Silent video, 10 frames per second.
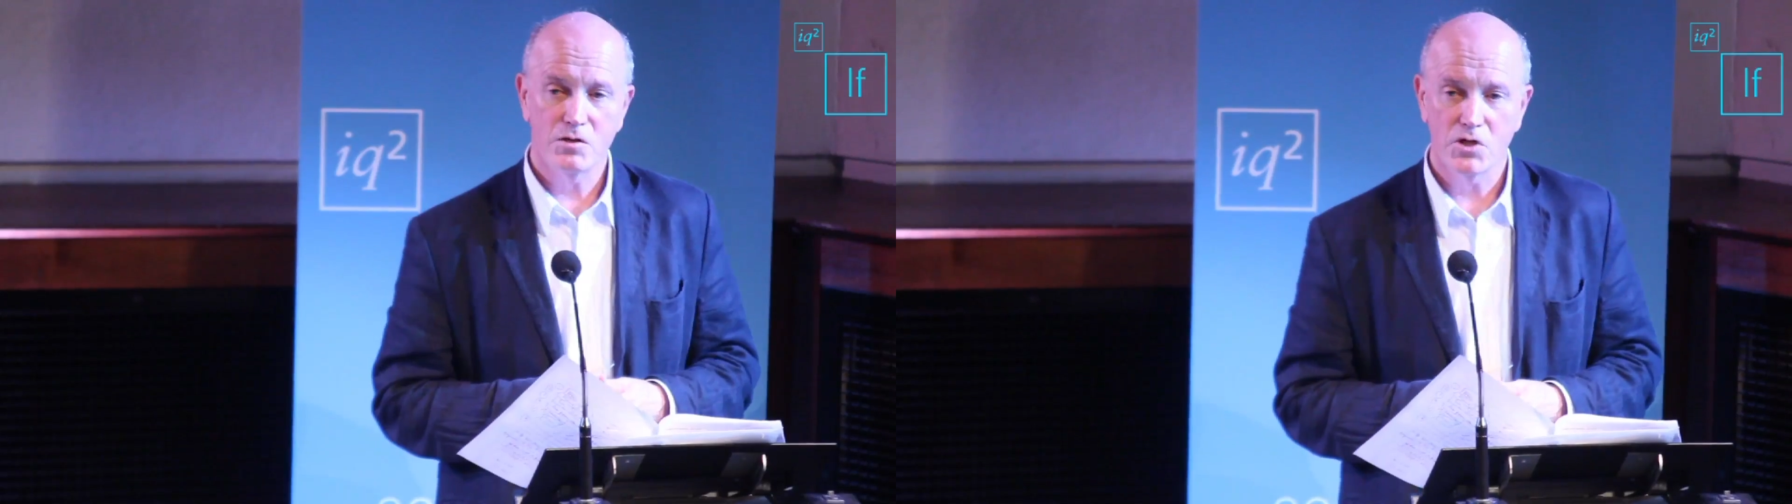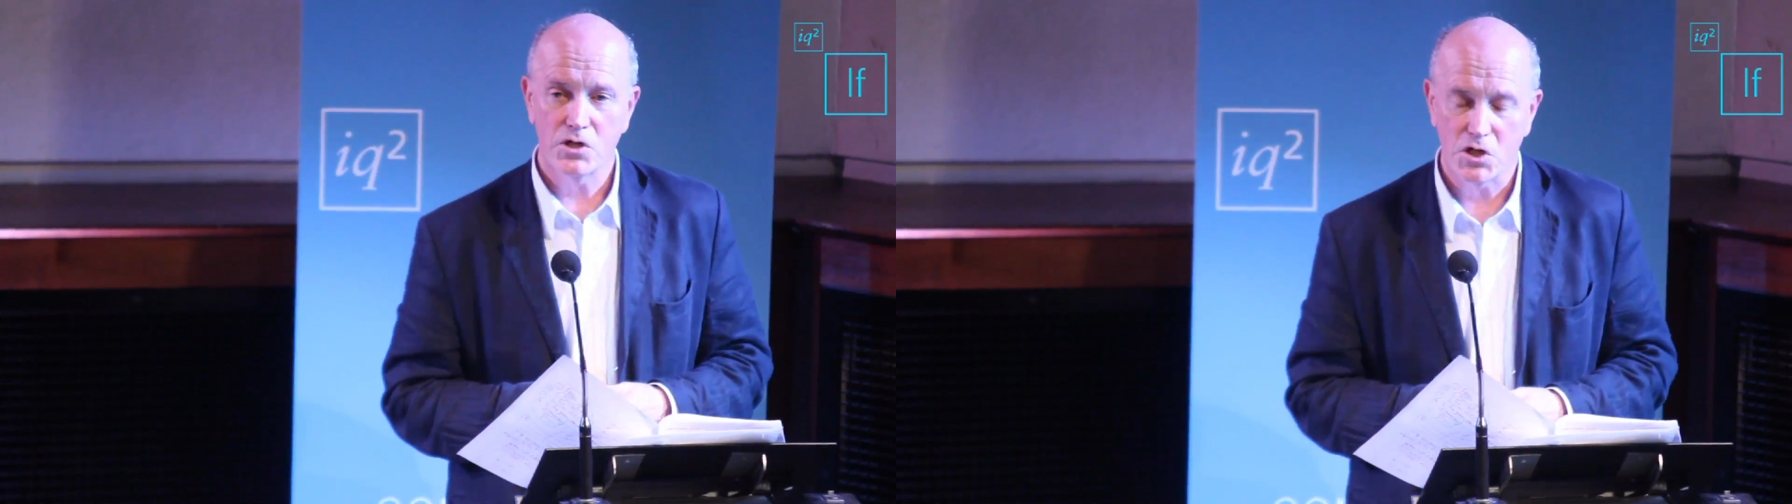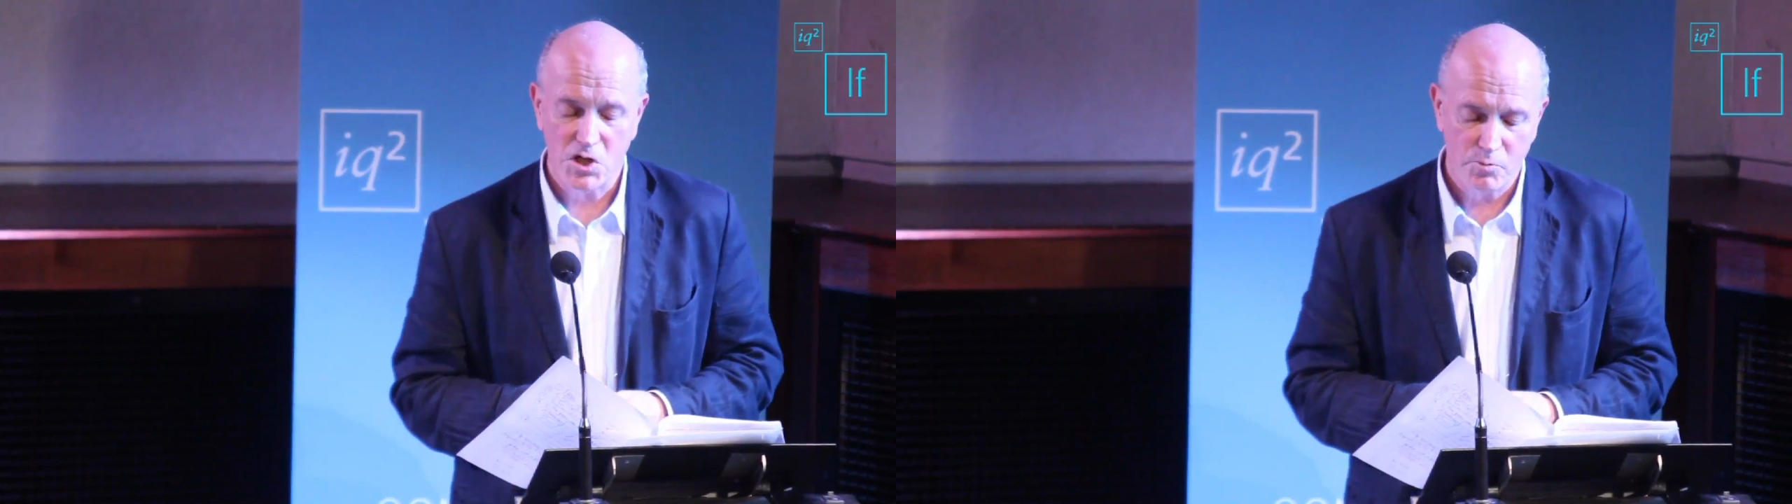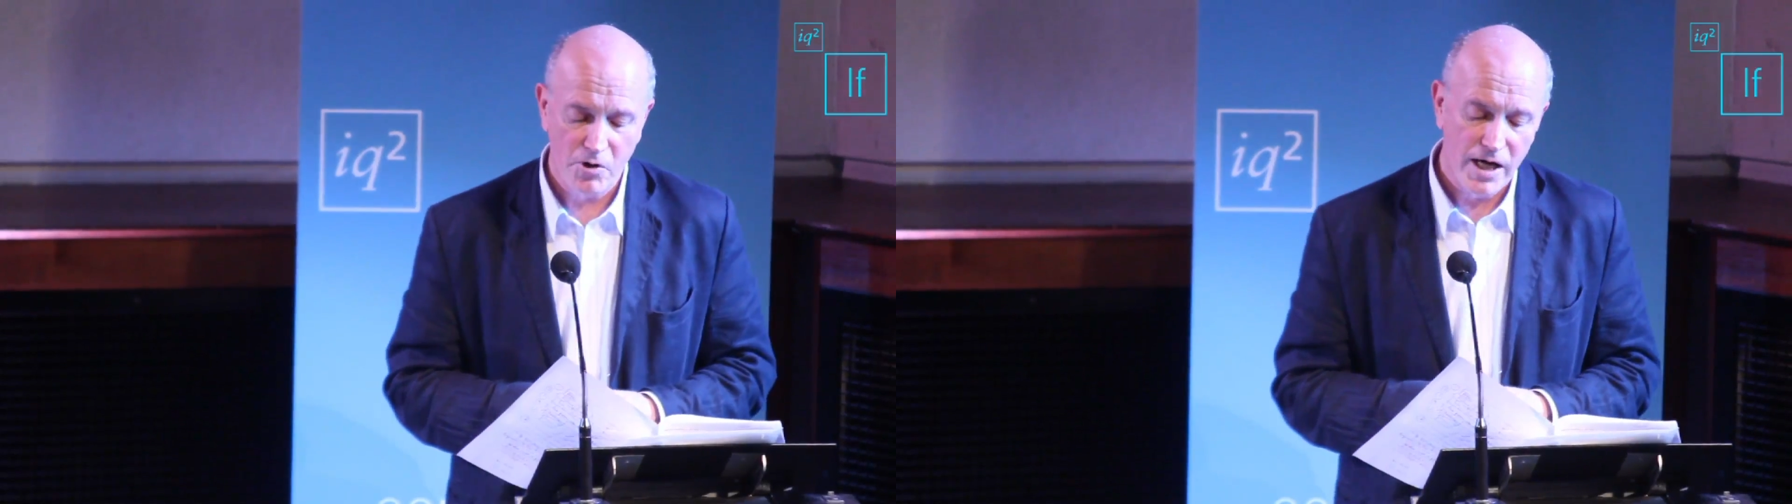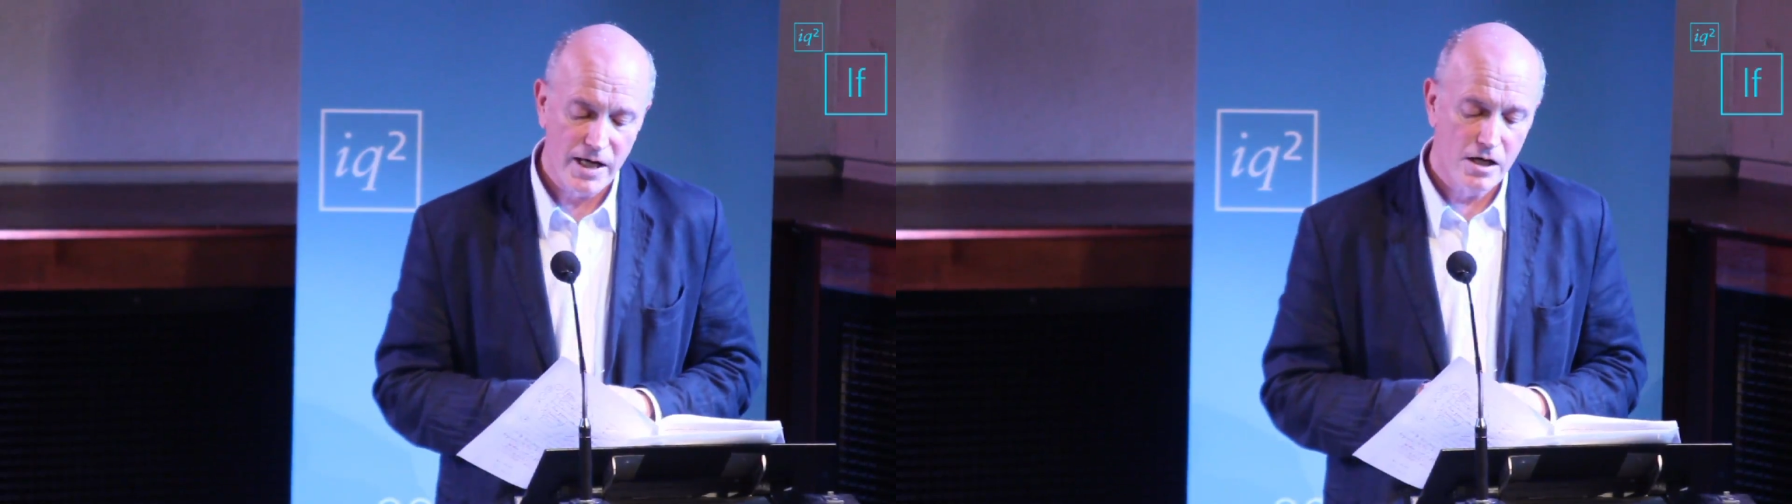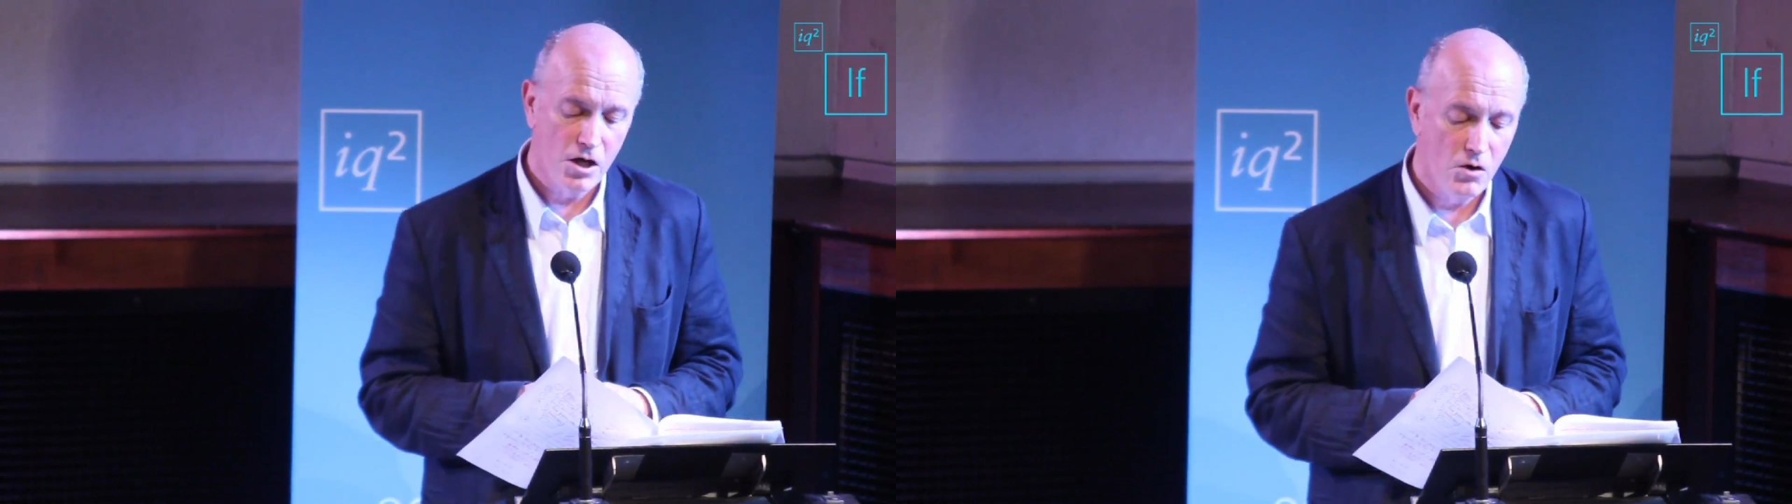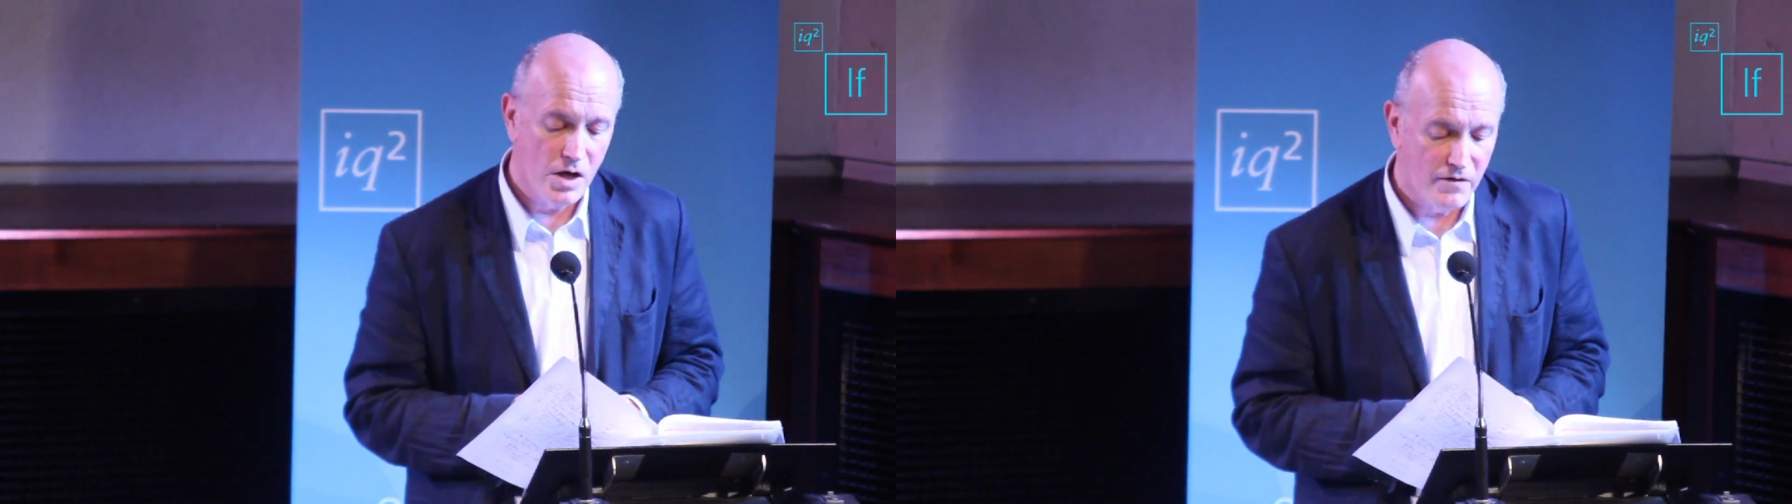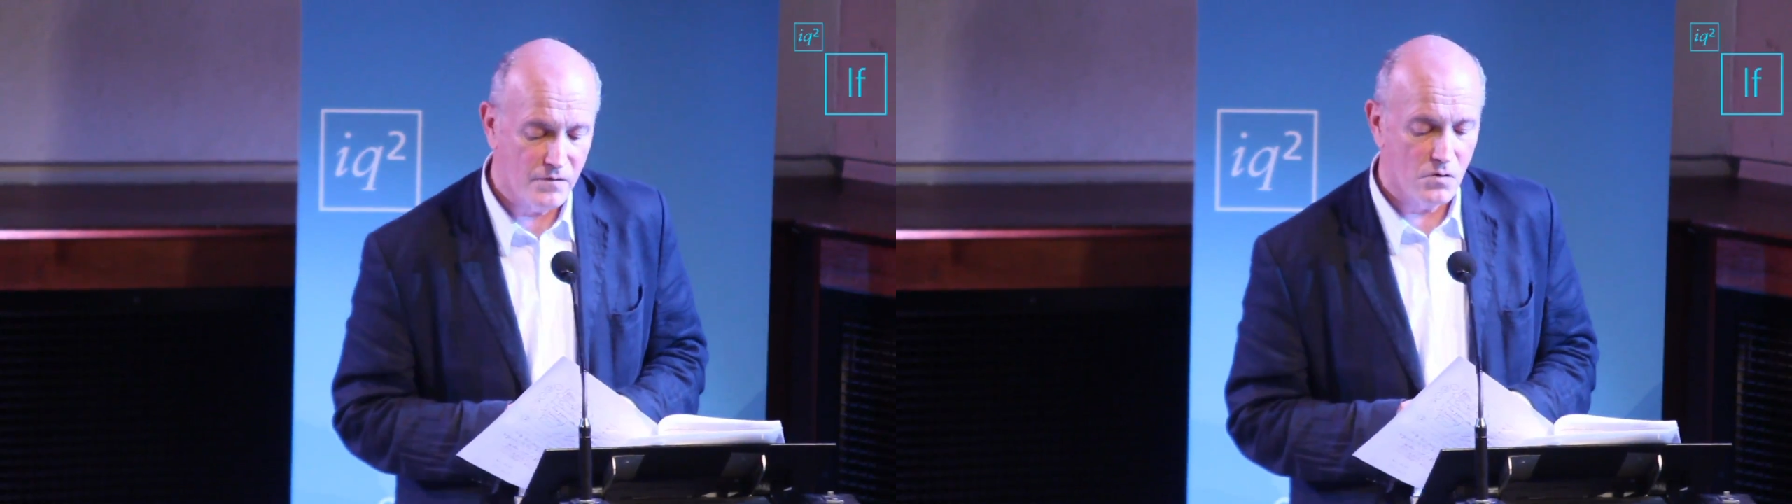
was to spread low-level